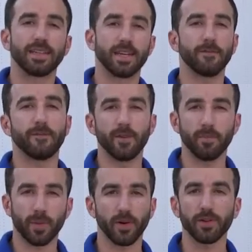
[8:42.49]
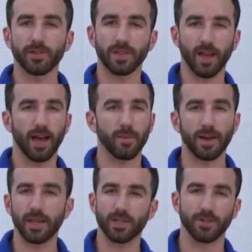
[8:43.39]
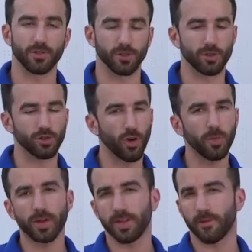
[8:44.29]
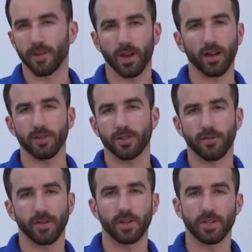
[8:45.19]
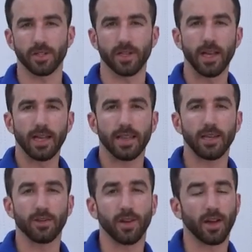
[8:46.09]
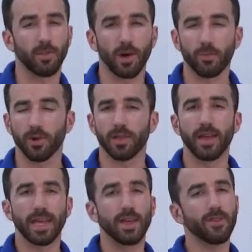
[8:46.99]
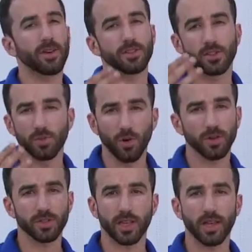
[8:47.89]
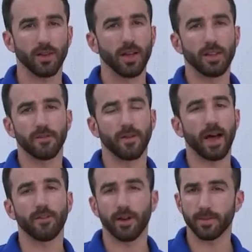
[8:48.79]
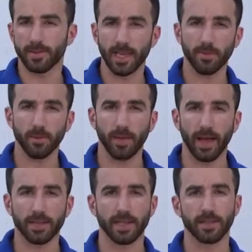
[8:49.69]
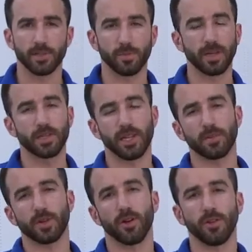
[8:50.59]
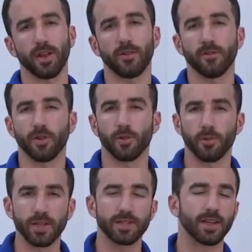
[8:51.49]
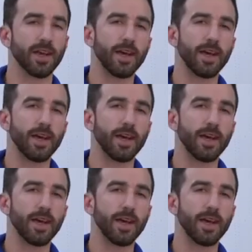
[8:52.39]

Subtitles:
different pearls and combinations. There's so many different colors and finishes that you can come up with. Even on a small scale, the 5-gram sample bags and the speed shapes are there for a reason.